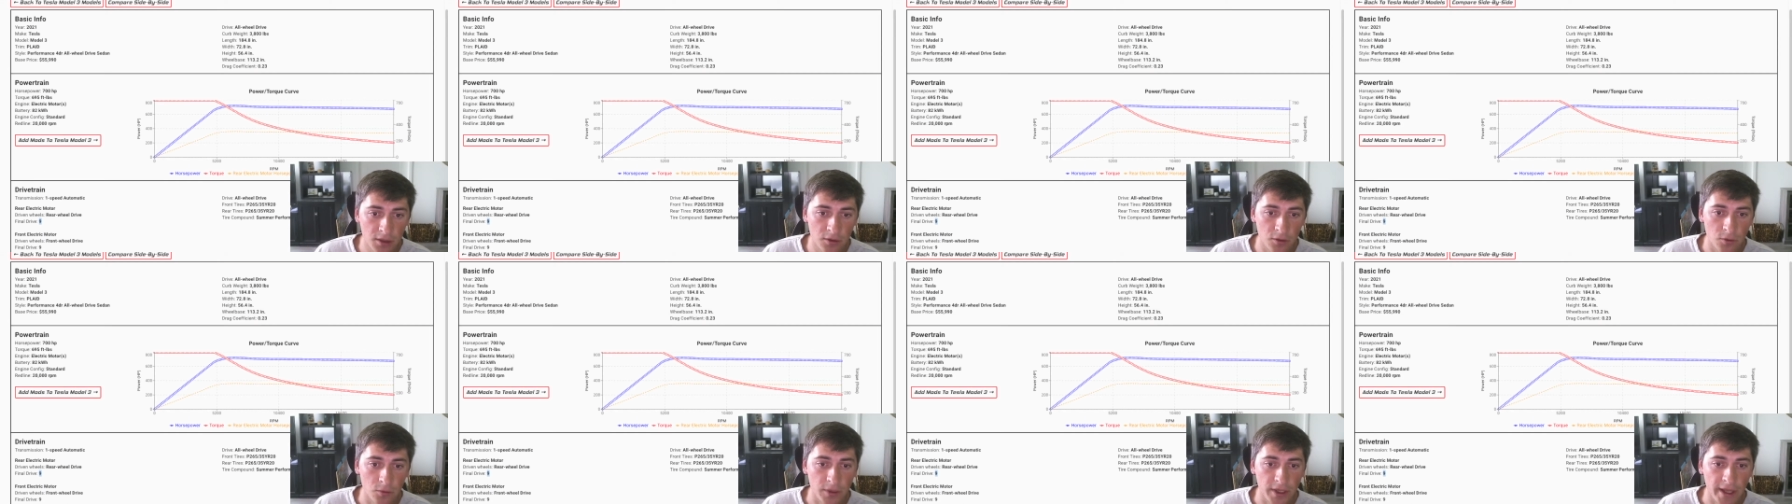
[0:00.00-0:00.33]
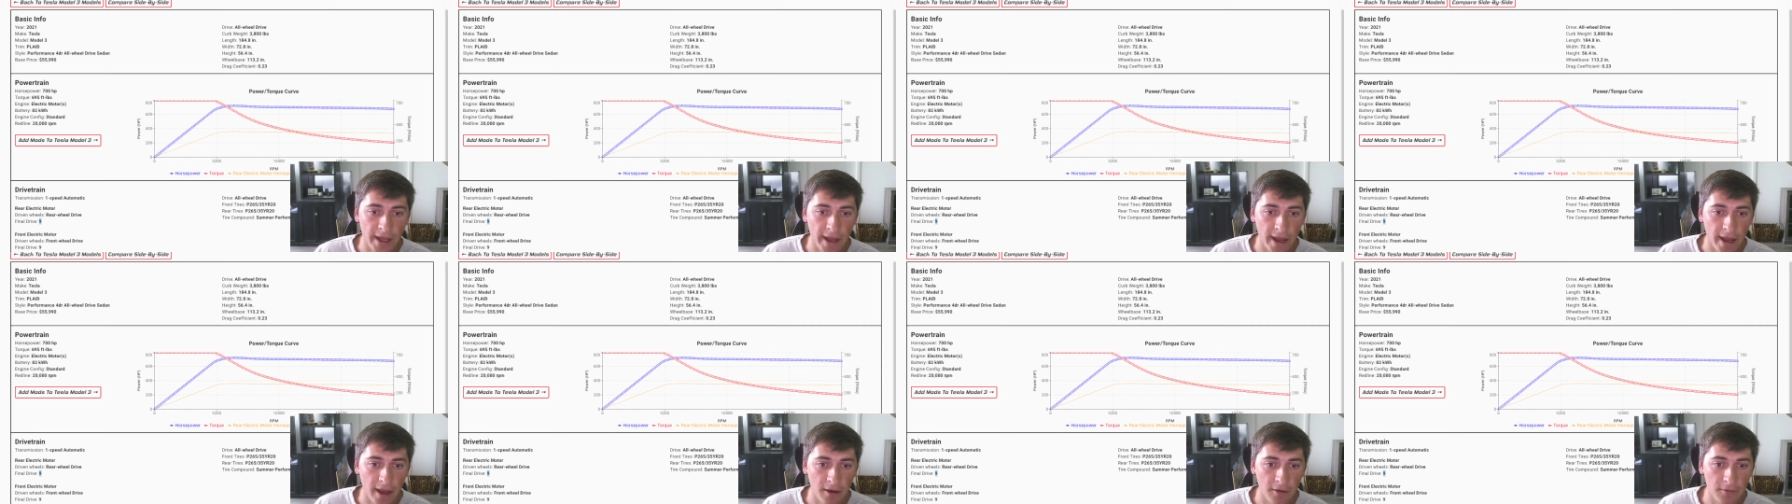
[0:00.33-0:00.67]
we
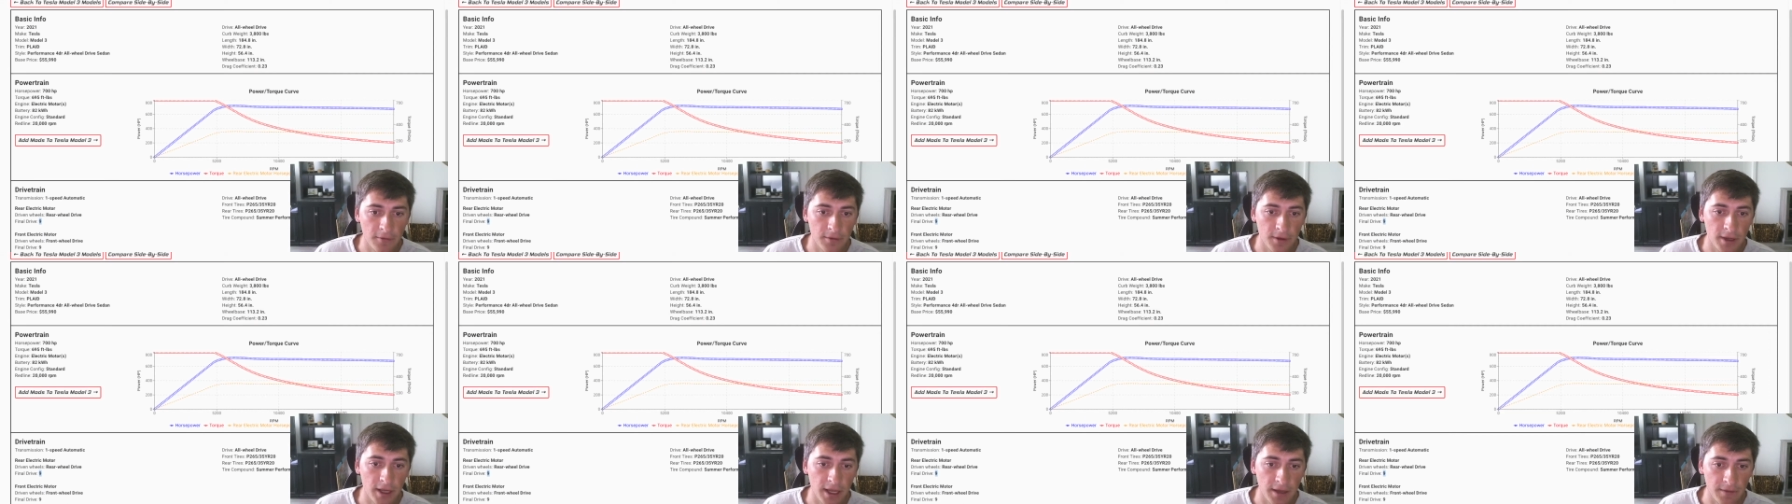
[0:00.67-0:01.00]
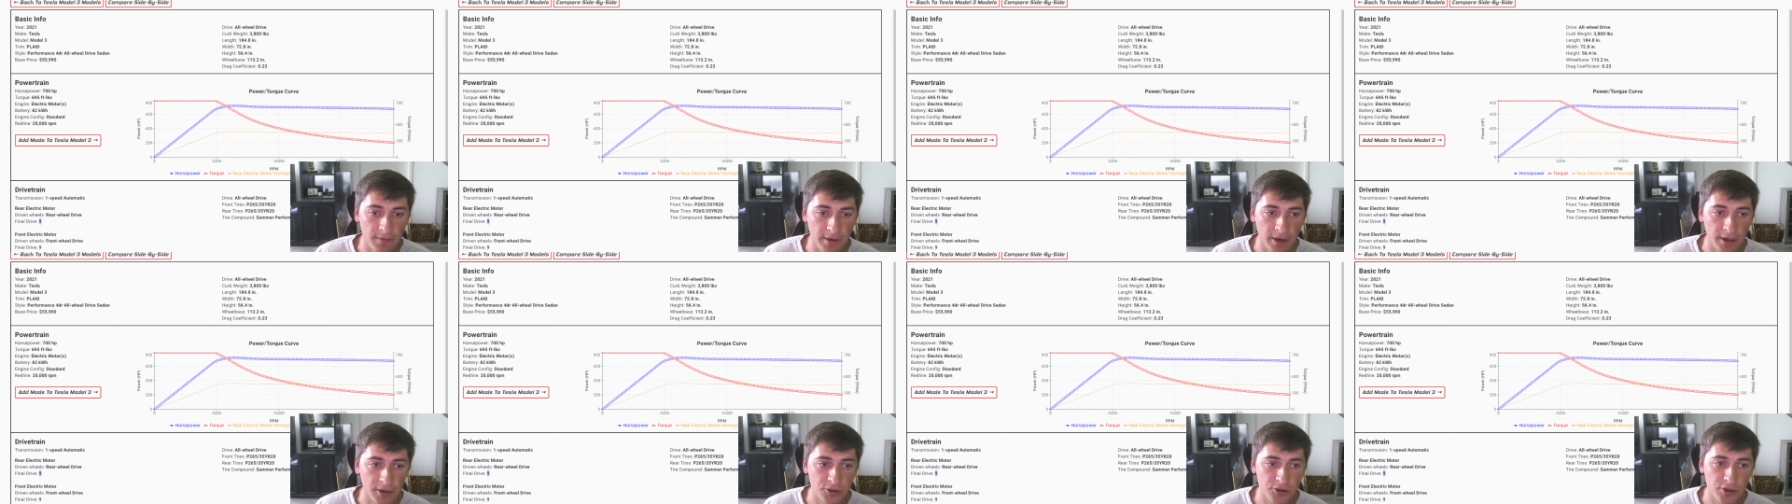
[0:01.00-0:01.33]
have a
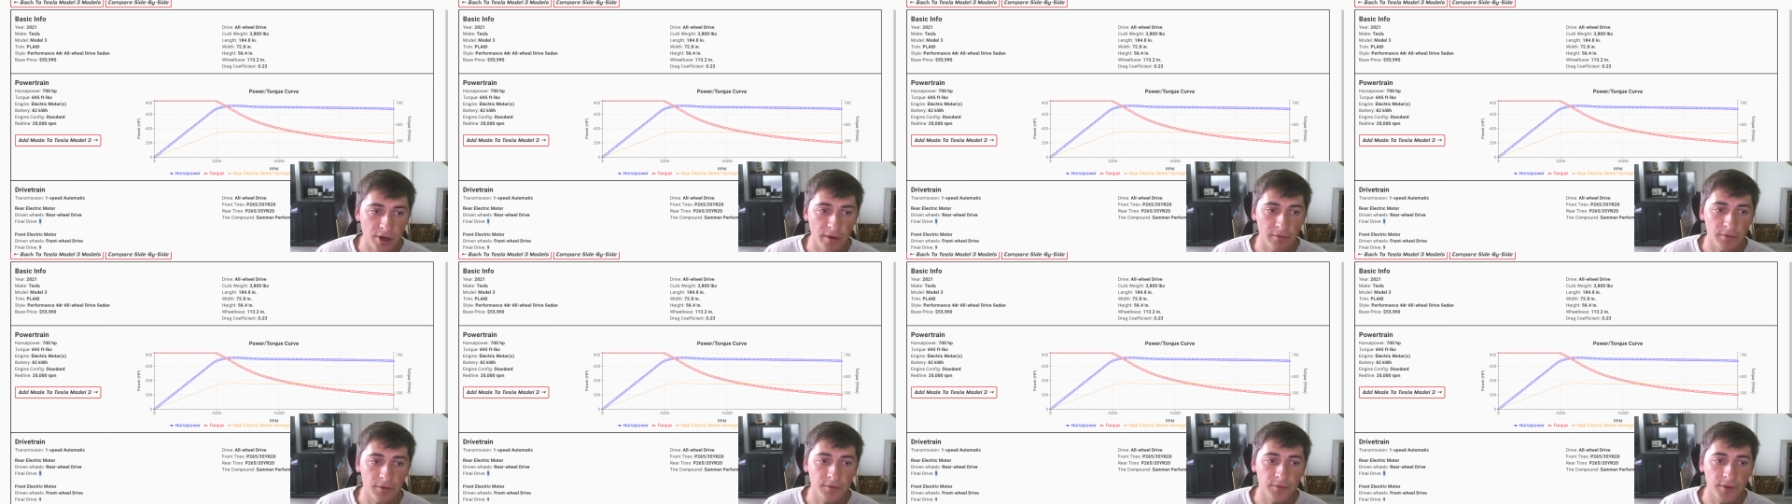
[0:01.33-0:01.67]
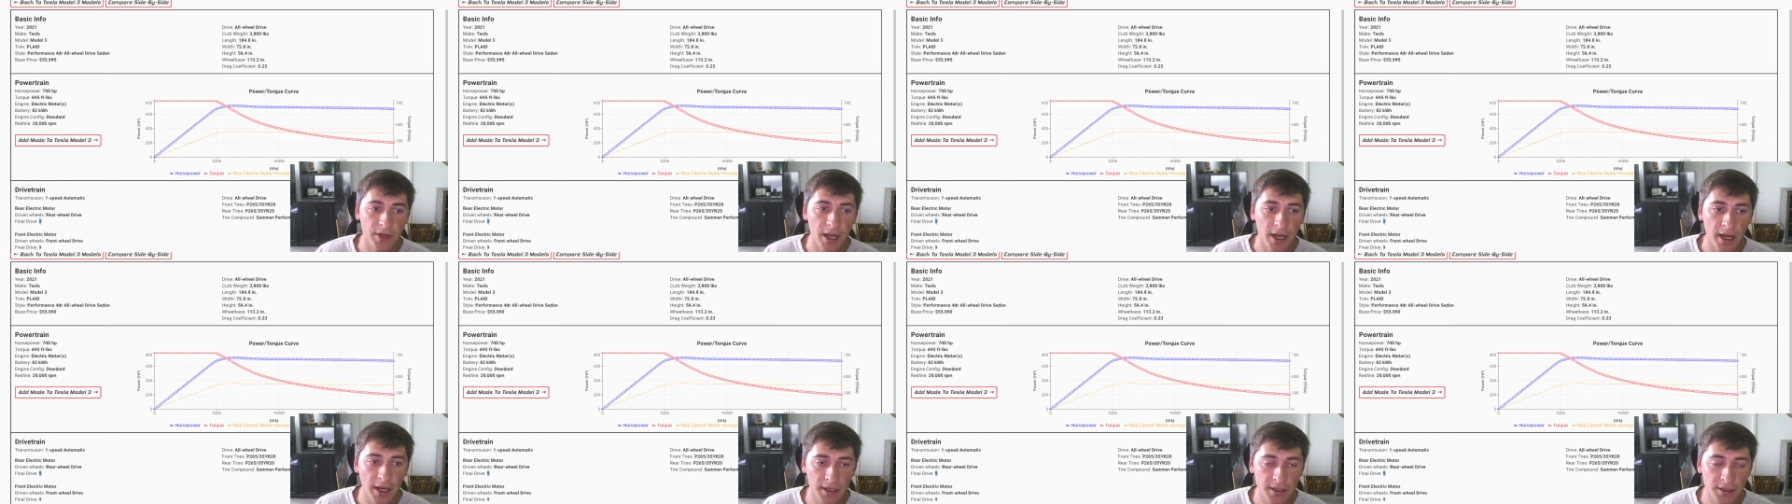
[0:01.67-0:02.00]
final drive of
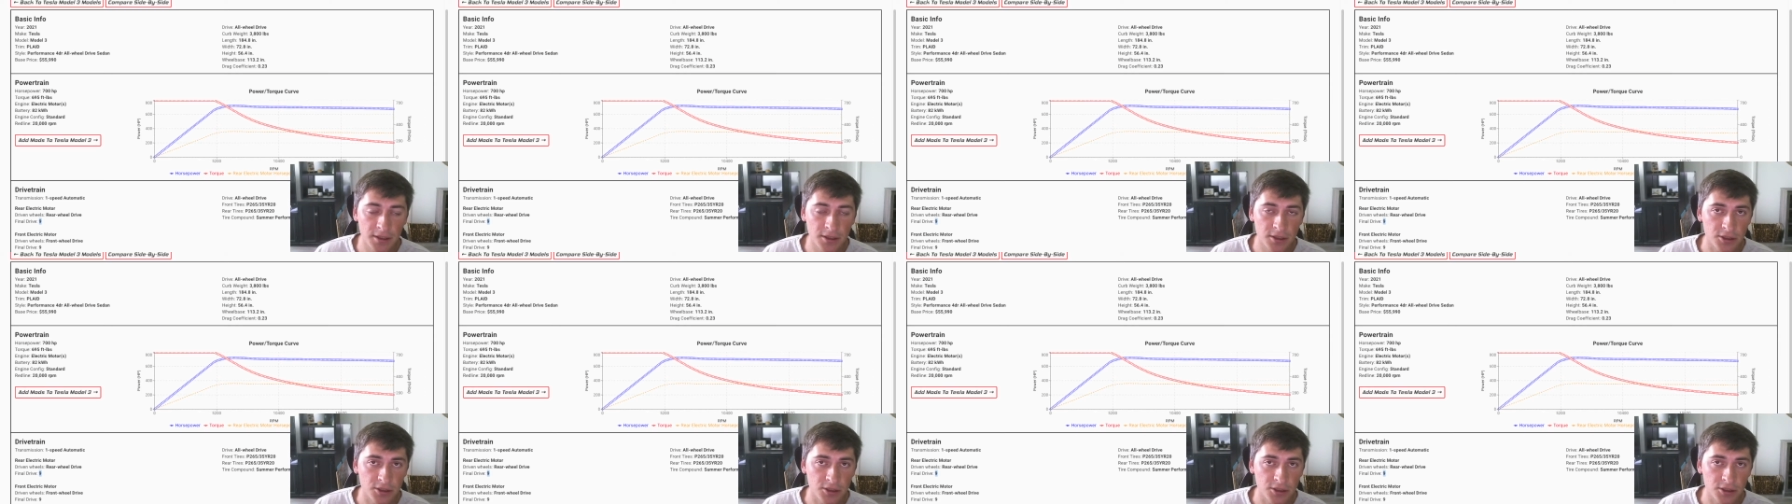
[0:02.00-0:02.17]
nine,